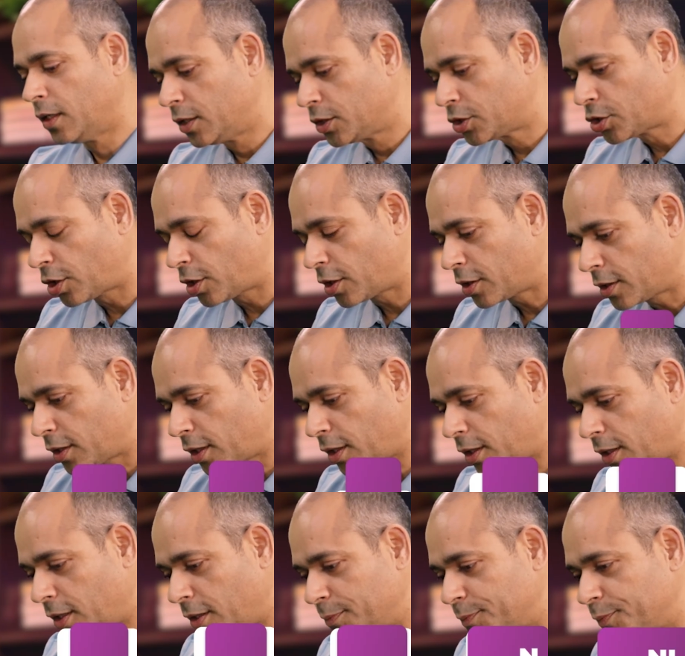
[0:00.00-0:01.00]
Sure.
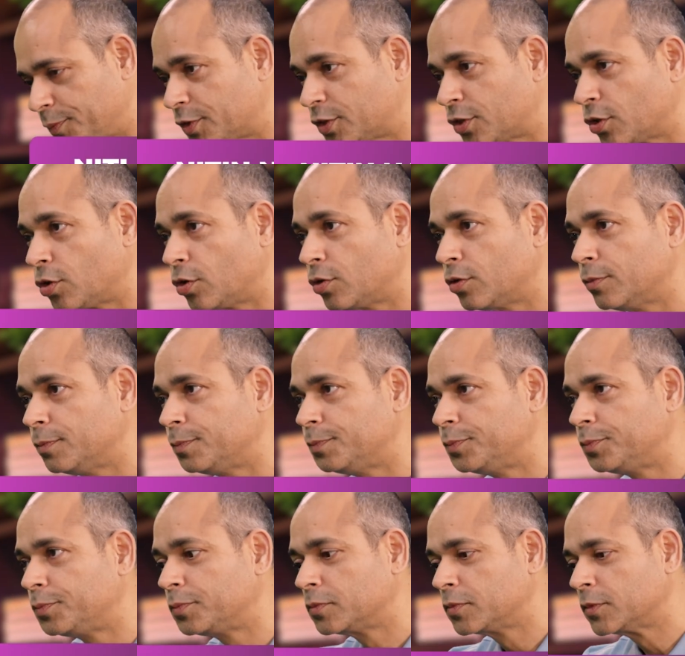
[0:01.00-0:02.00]
So
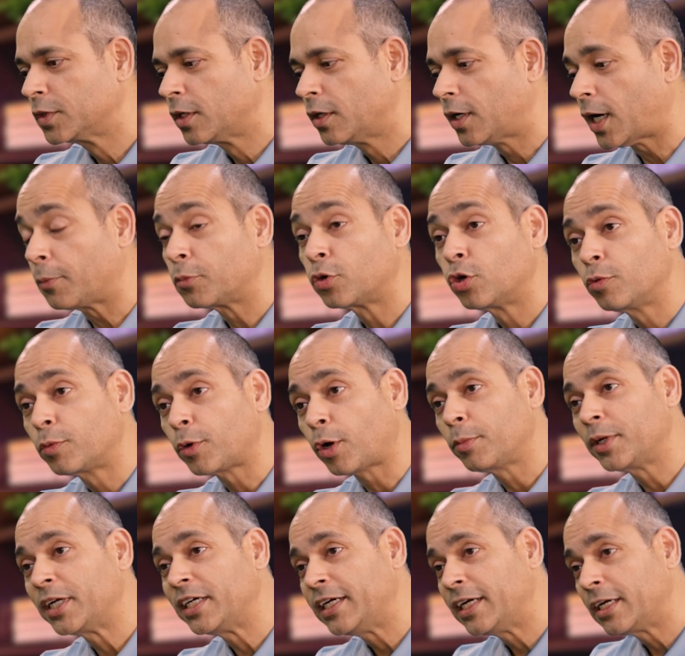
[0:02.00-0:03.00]
I'm going to
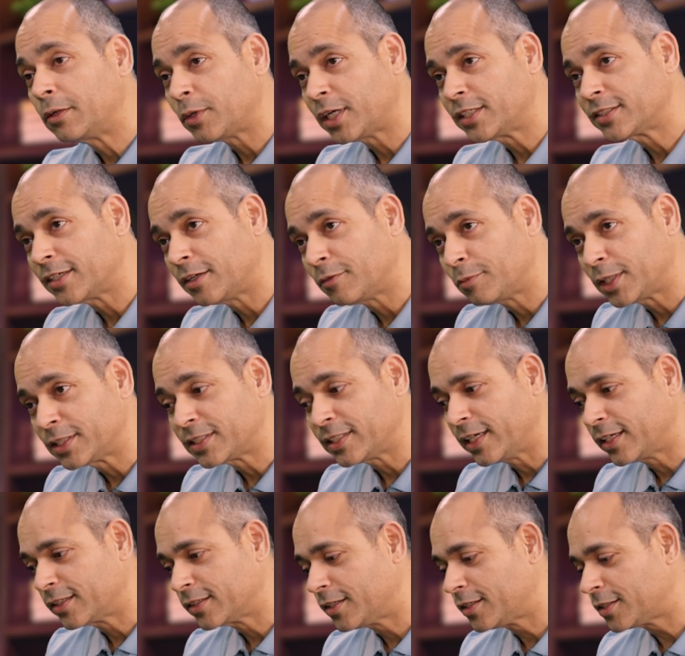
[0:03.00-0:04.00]
probably date myself by
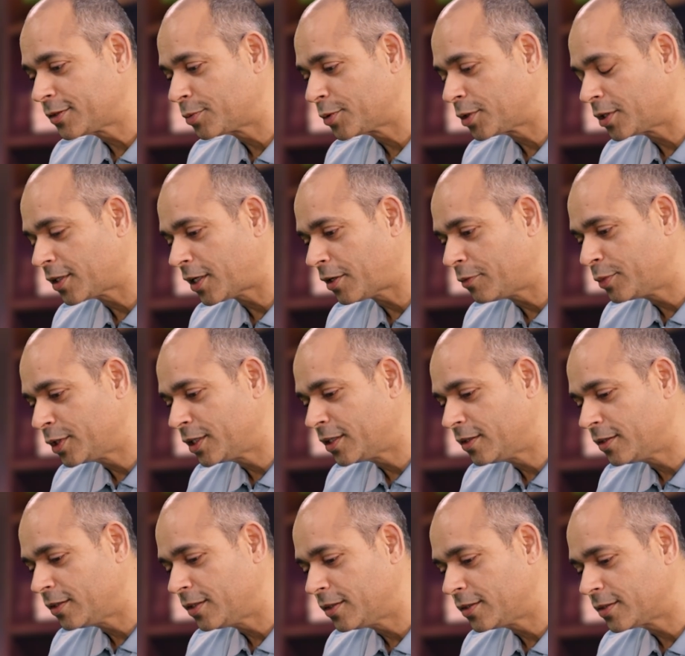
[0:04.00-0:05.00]
saying this, but I've been
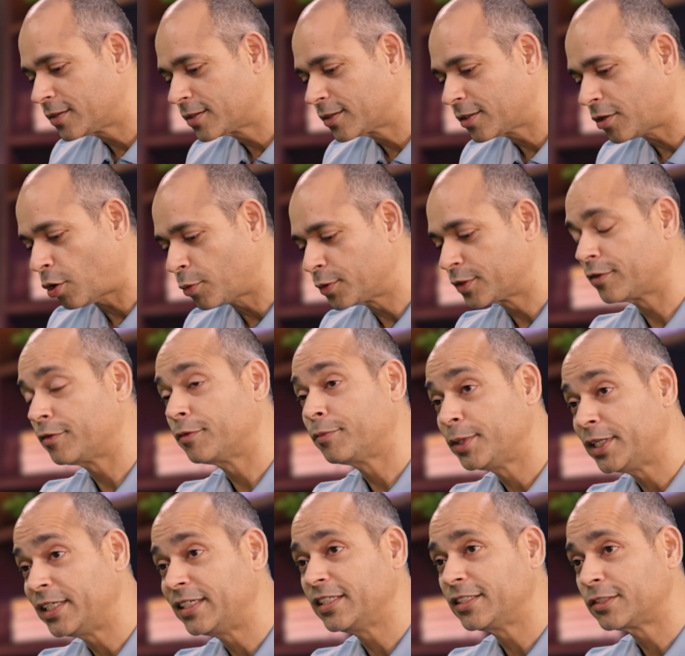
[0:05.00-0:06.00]
in this
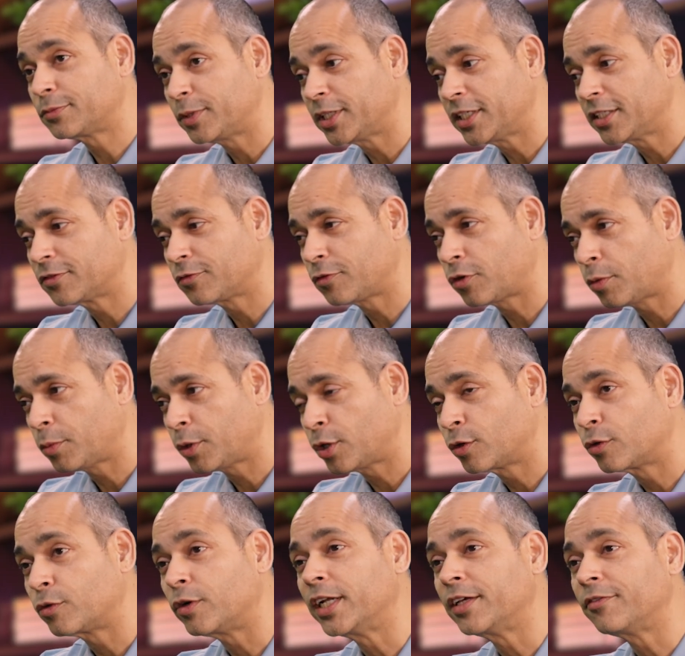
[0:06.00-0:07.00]
observability space for
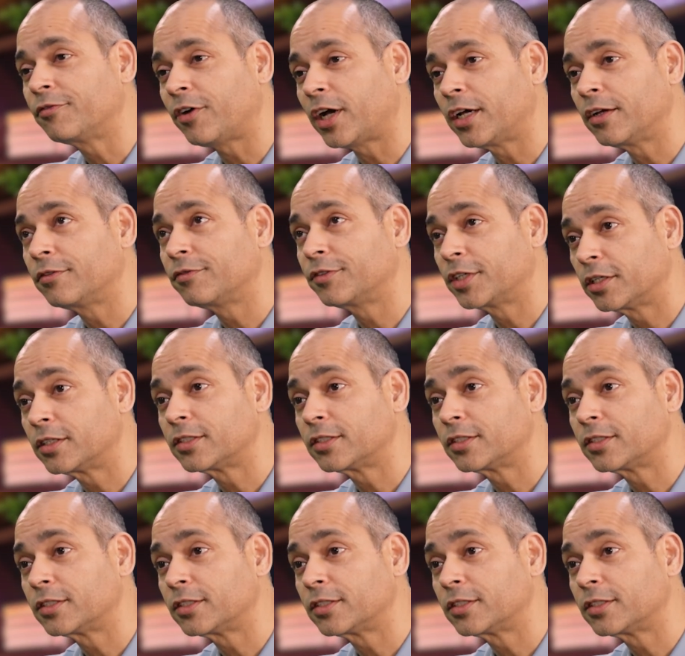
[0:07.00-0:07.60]
about 25